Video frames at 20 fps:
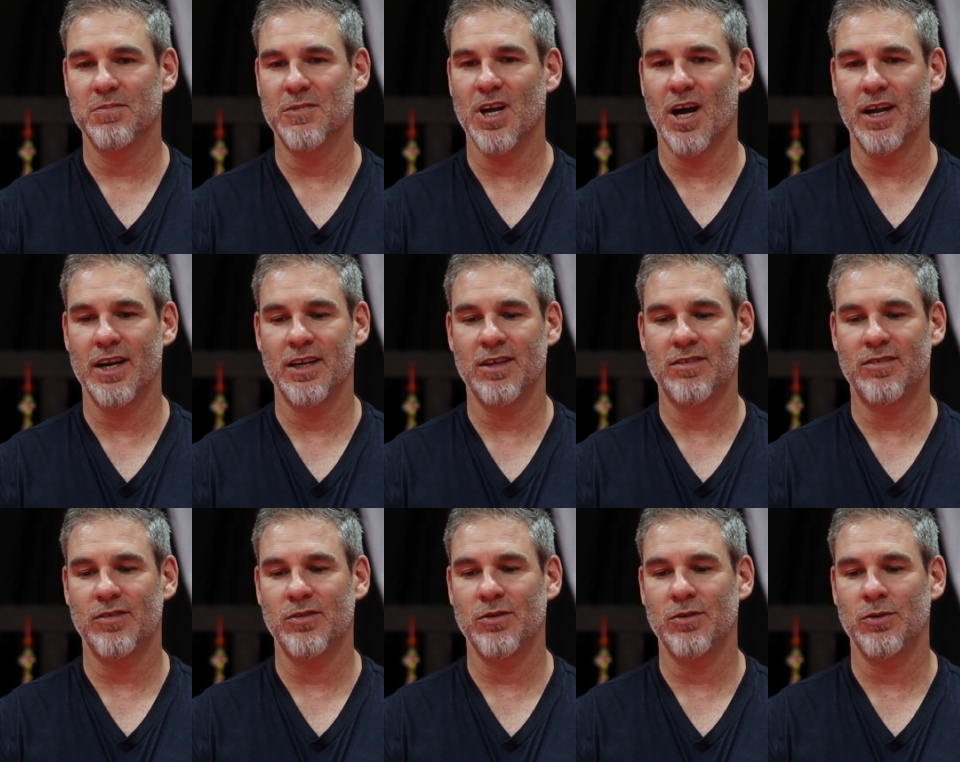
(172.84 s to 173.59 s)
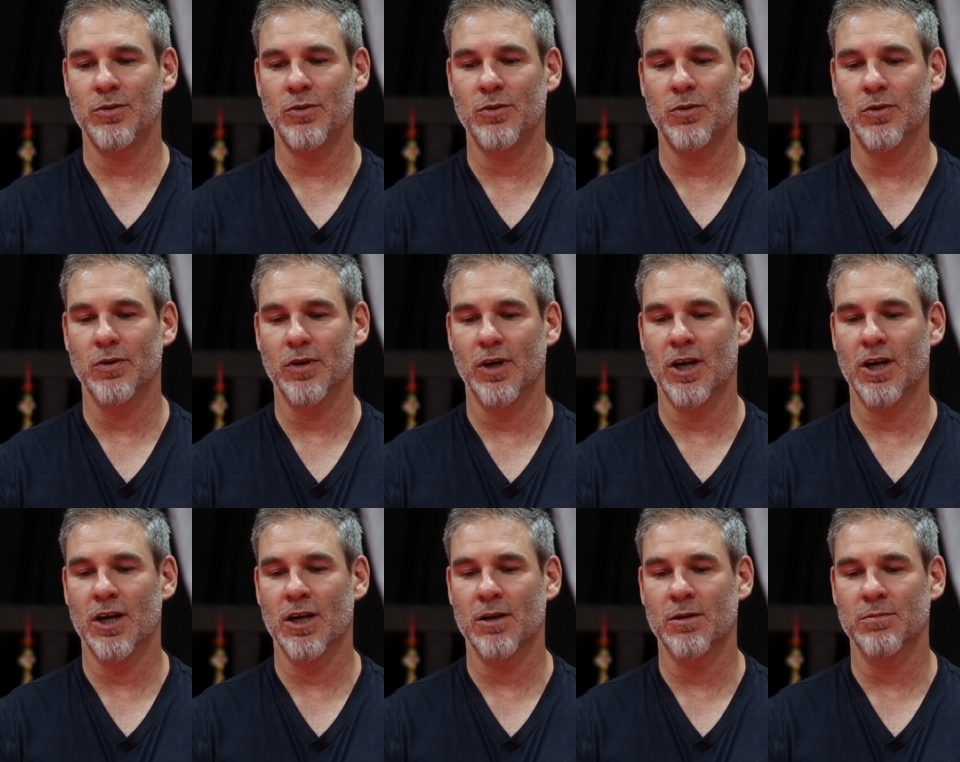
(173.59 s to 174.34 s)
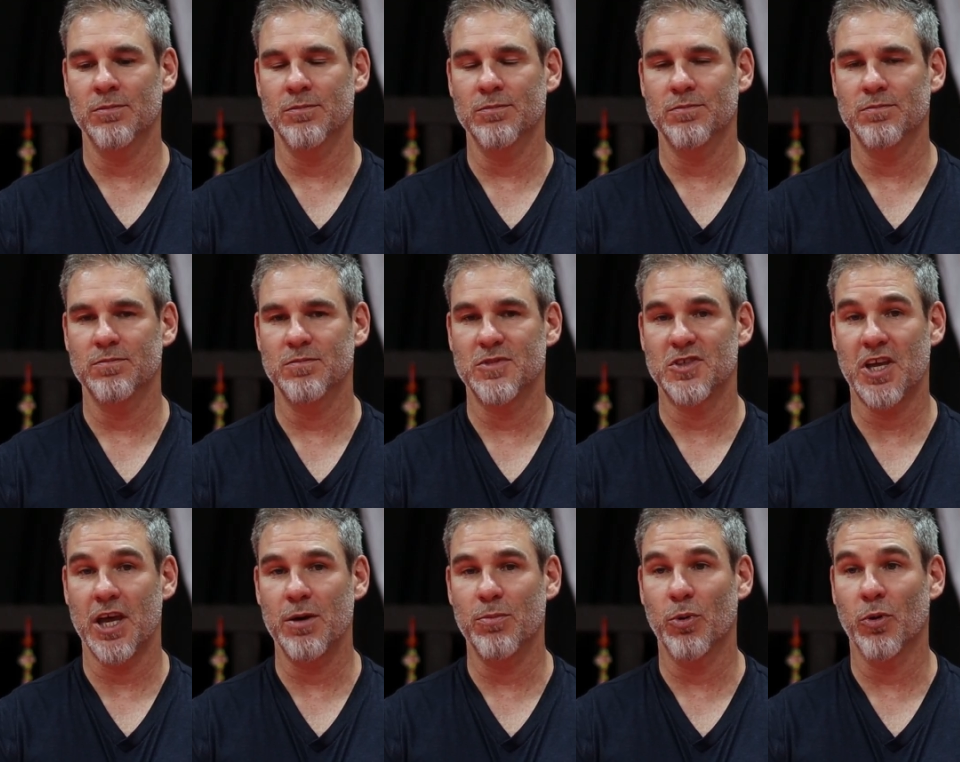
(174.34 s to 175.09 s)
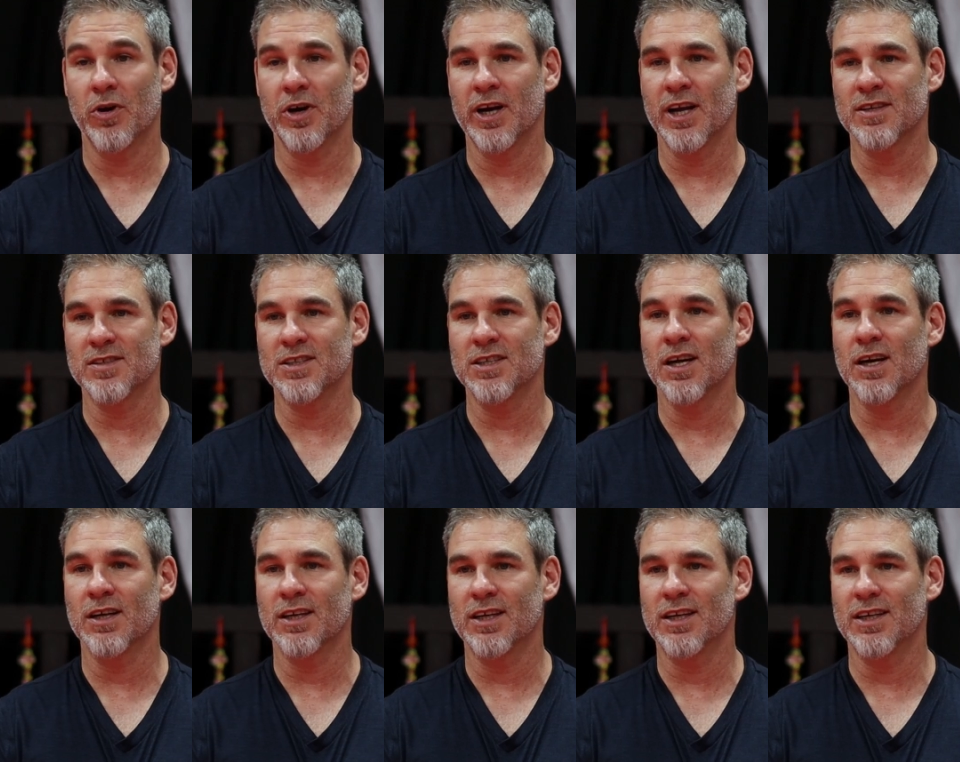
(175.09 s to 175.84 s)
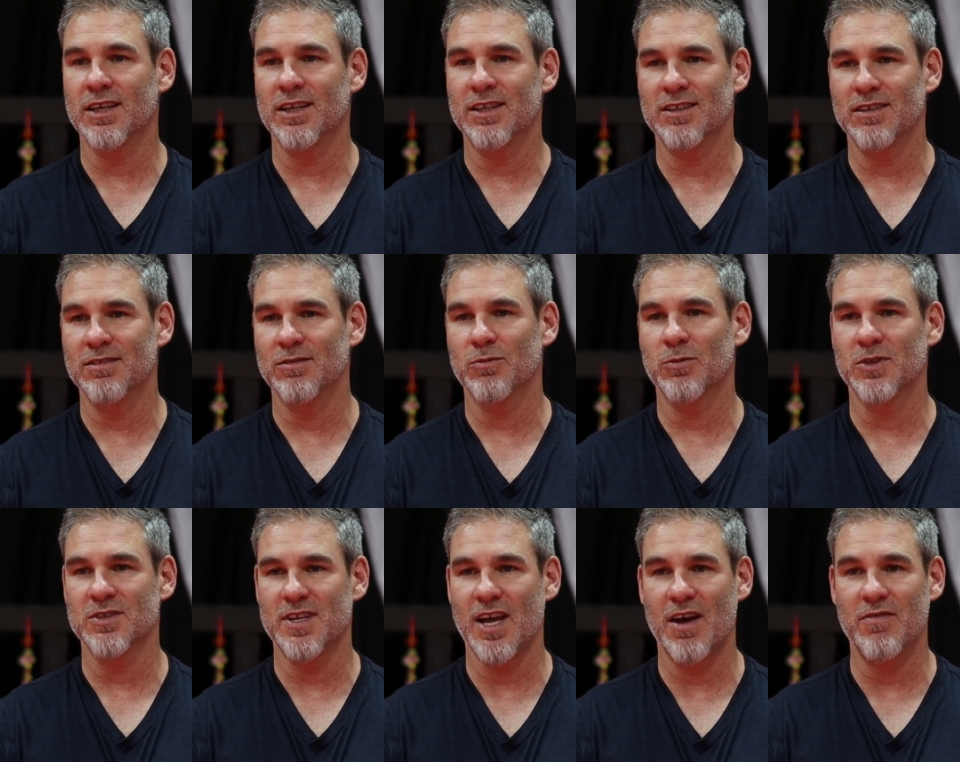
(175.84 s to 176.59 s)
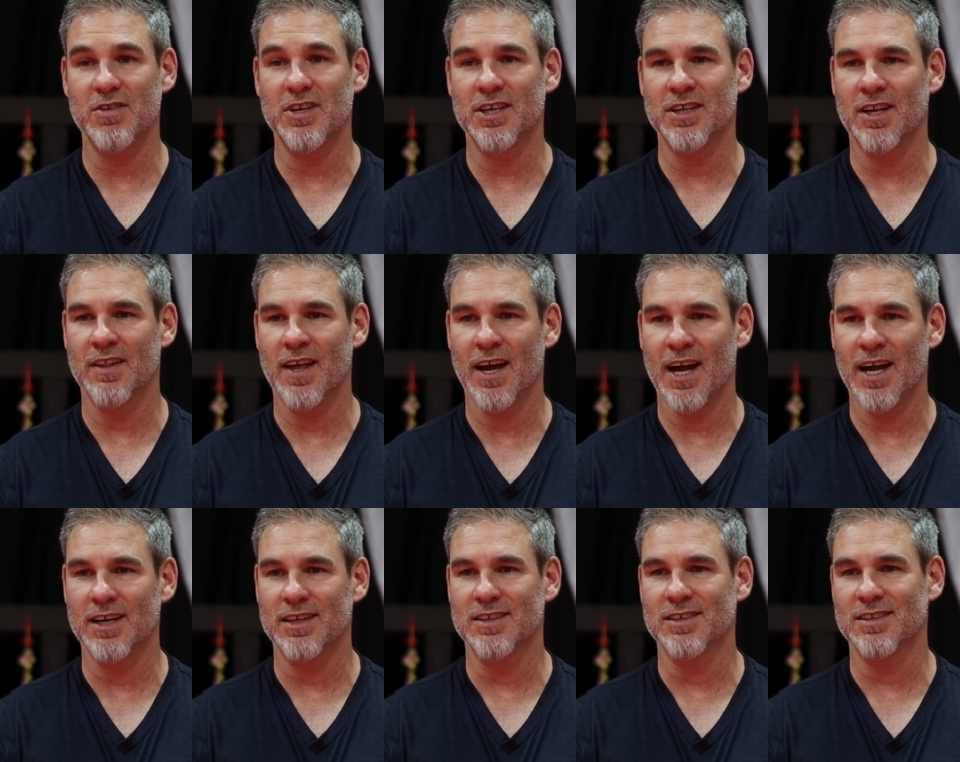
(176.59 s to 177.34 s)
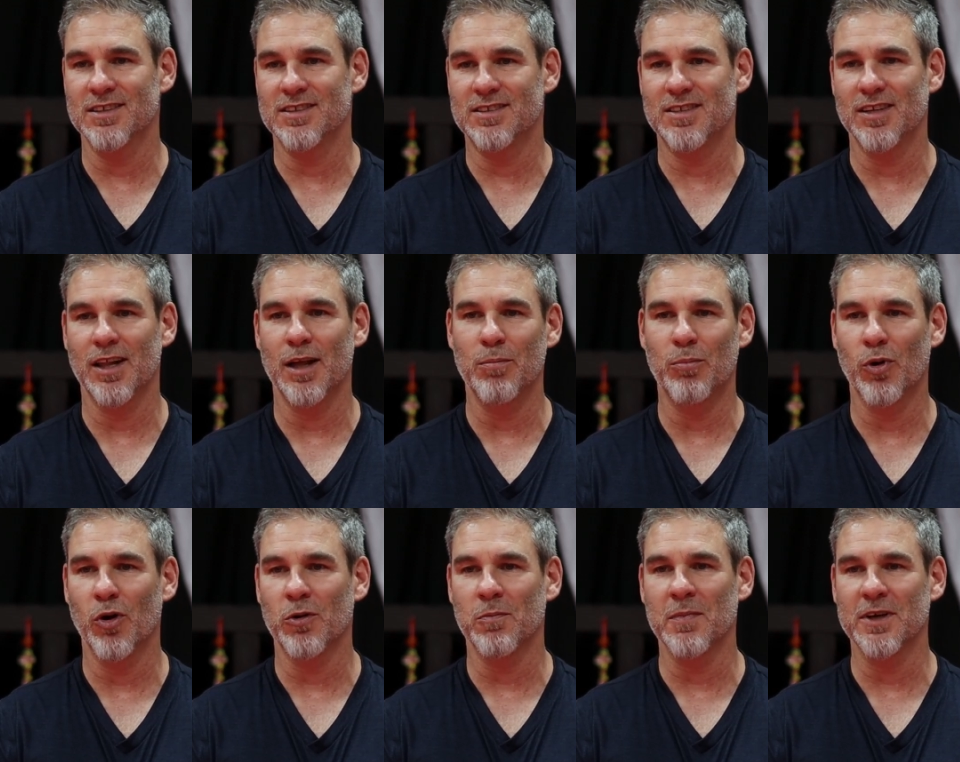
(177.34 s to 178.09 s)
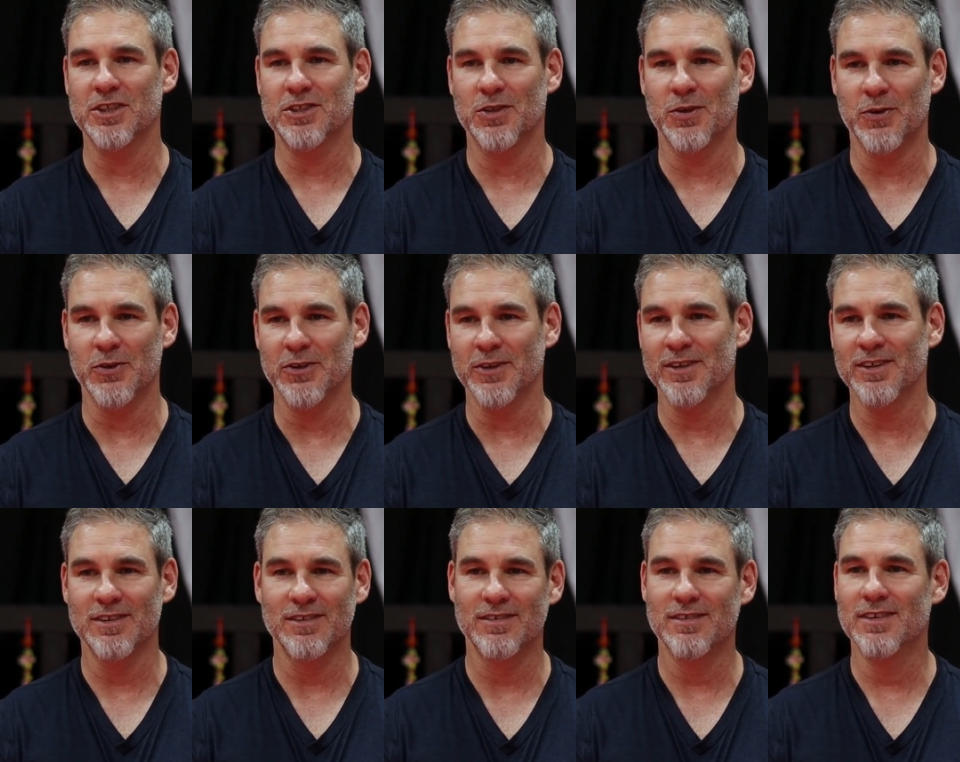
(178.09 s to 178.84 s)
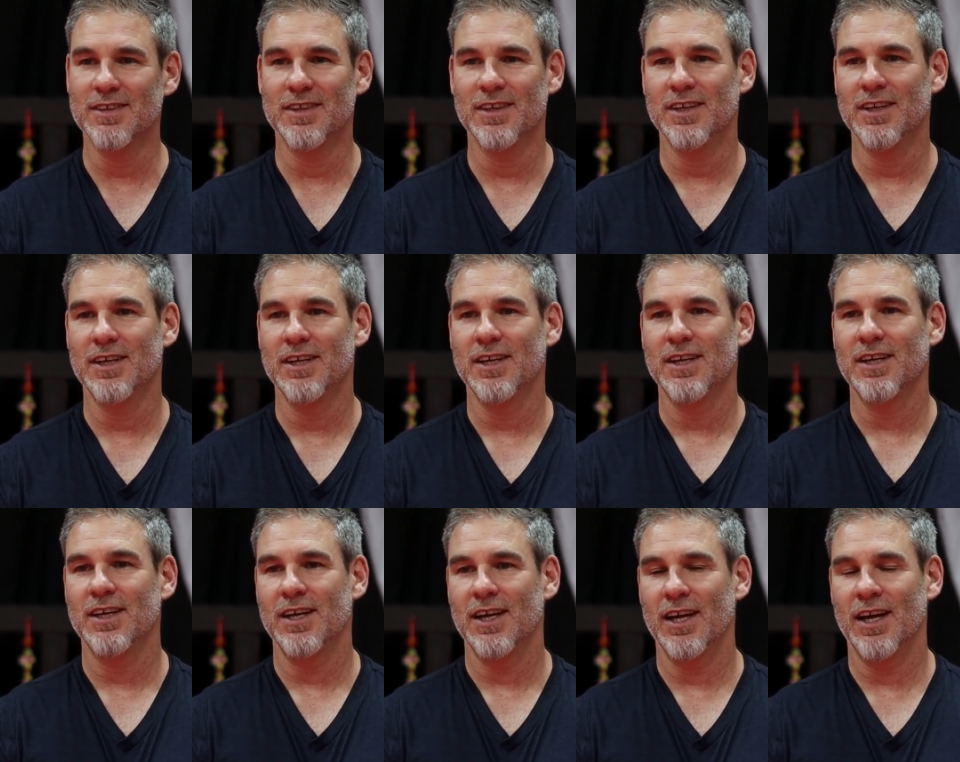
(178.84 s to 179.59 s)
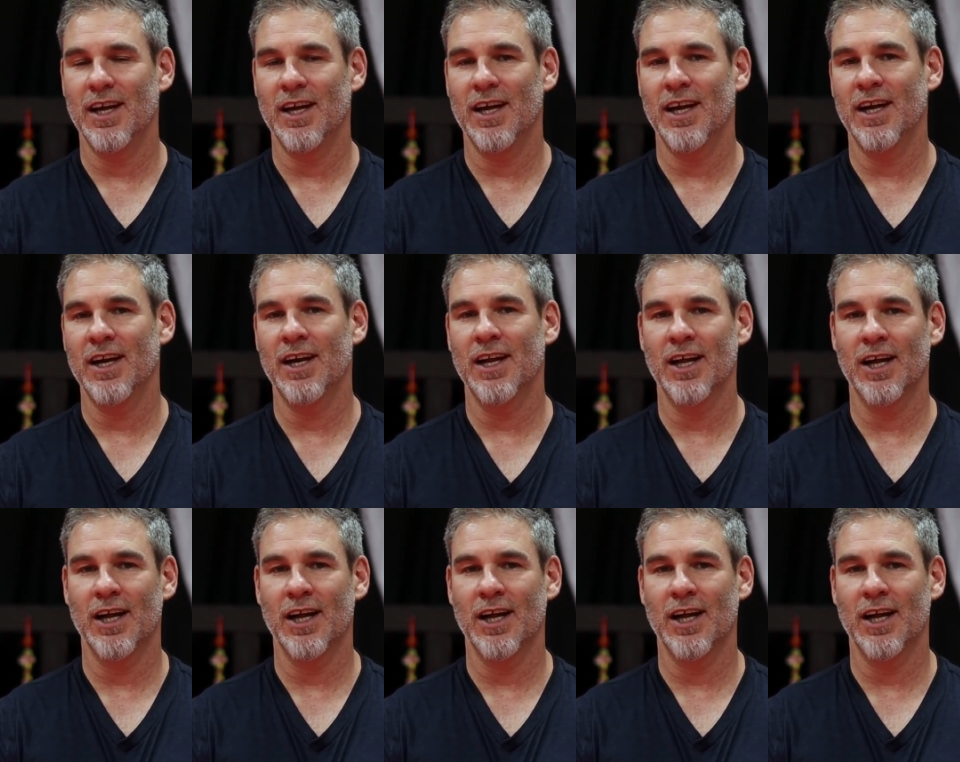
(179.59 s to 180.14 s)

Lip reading: got into skateboarding as a young kid and was heavy into that until I broke my shoulder. And